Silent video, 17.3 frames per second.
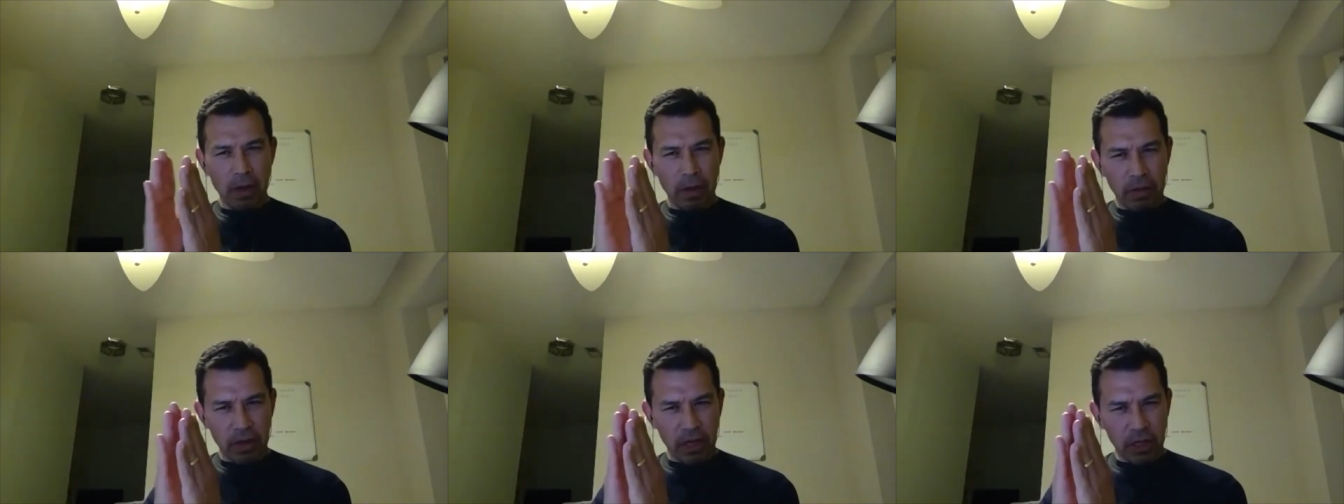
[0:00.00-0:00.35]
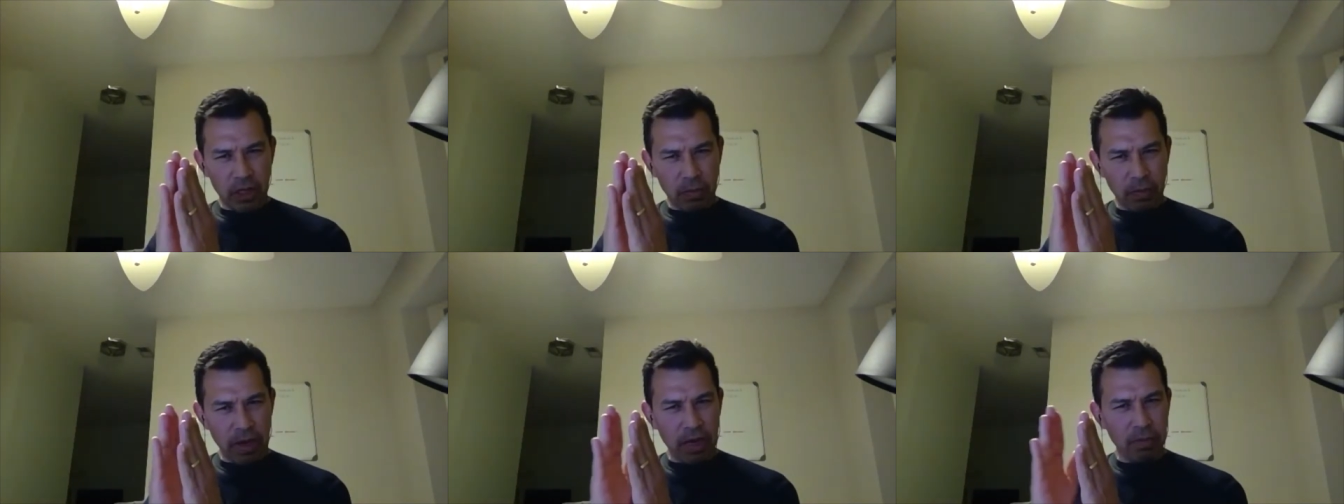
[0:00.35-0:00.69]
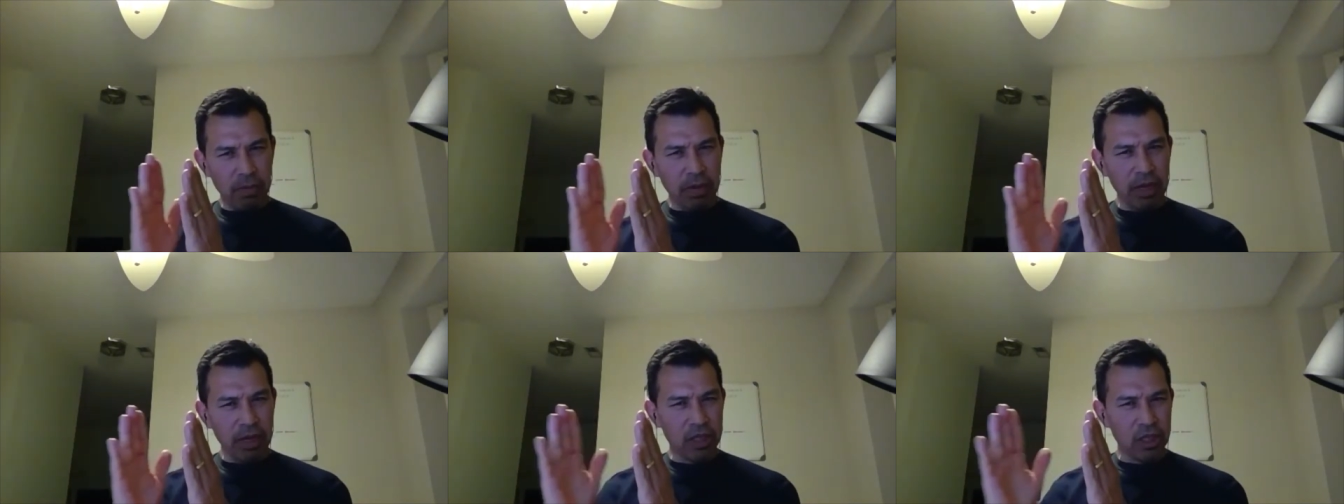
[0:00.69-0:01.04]
these
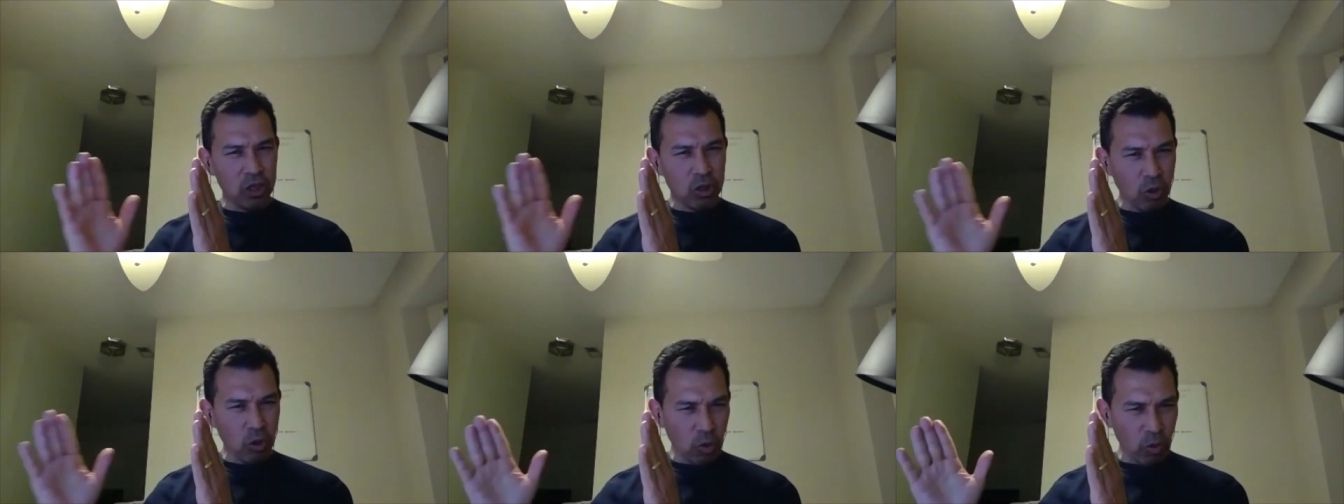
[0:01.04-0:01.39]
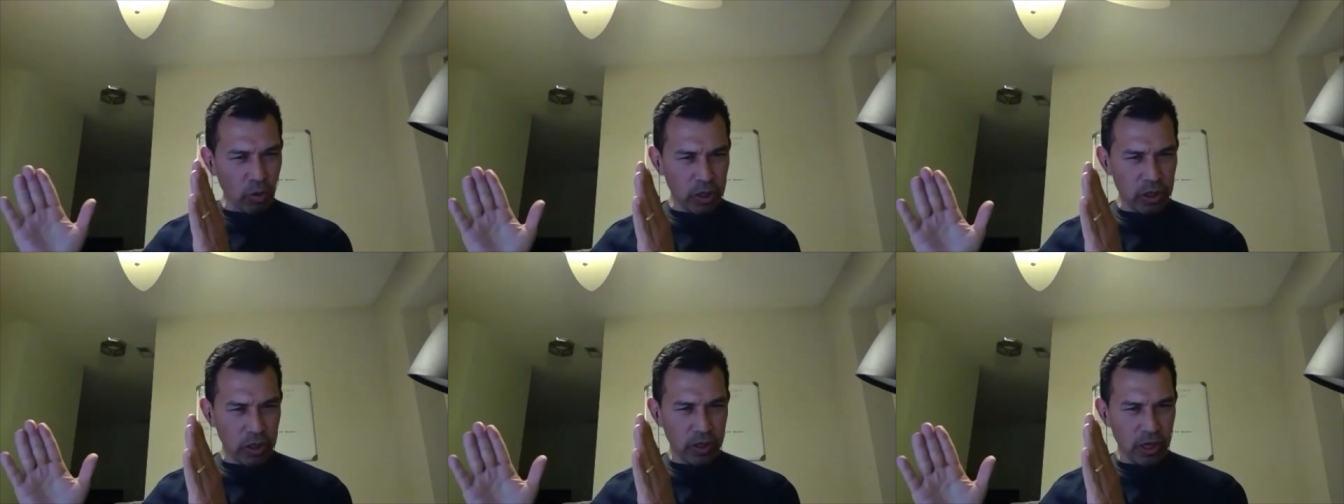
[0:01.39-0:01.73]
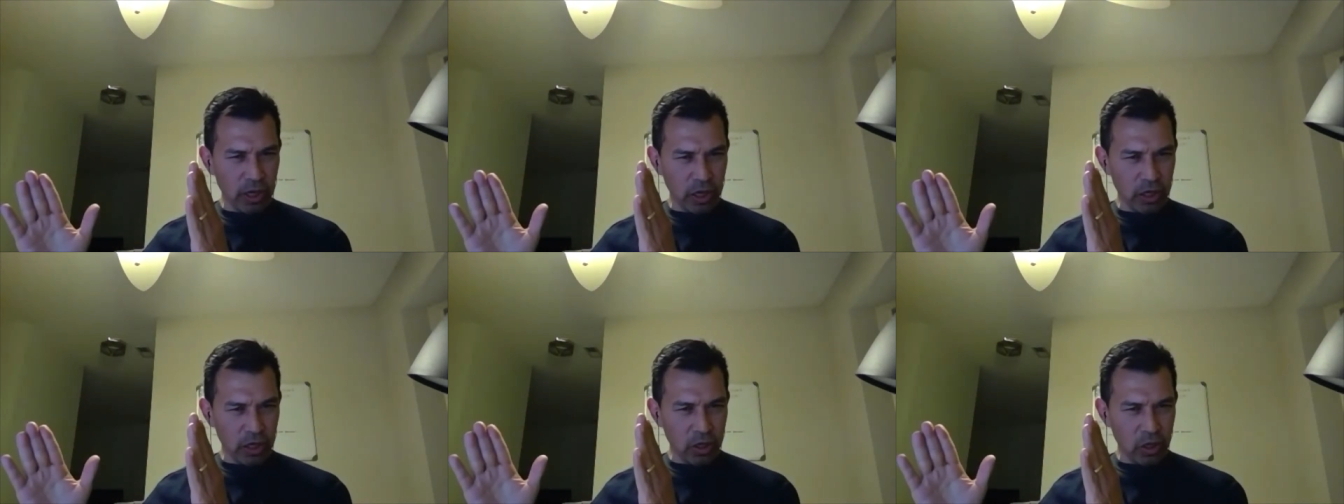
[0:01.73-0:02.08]
man-made stories of the
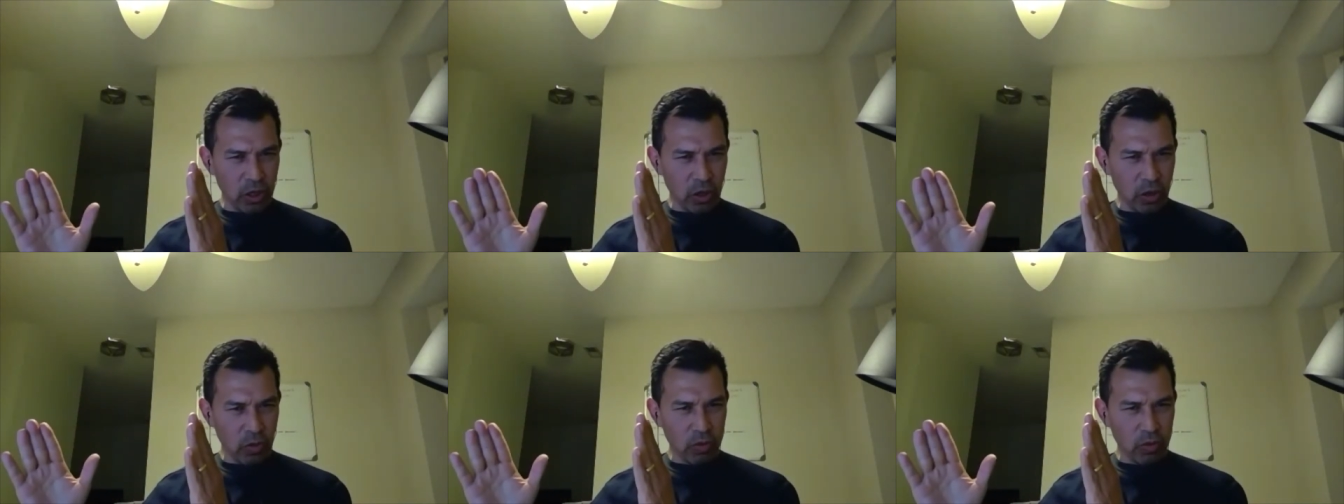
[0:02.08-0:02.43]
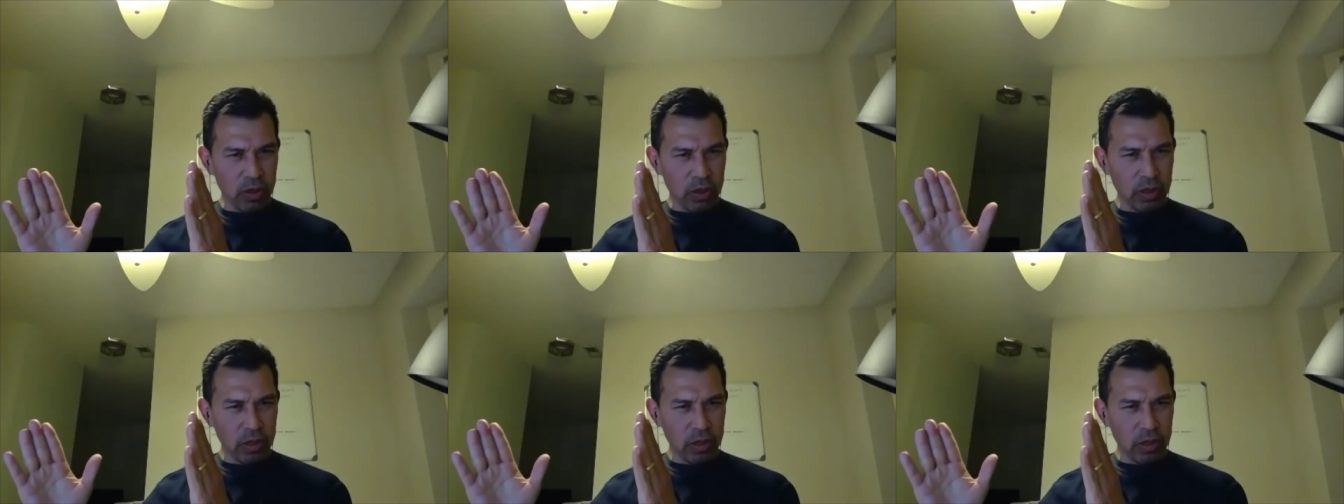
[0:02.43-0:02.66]
unknown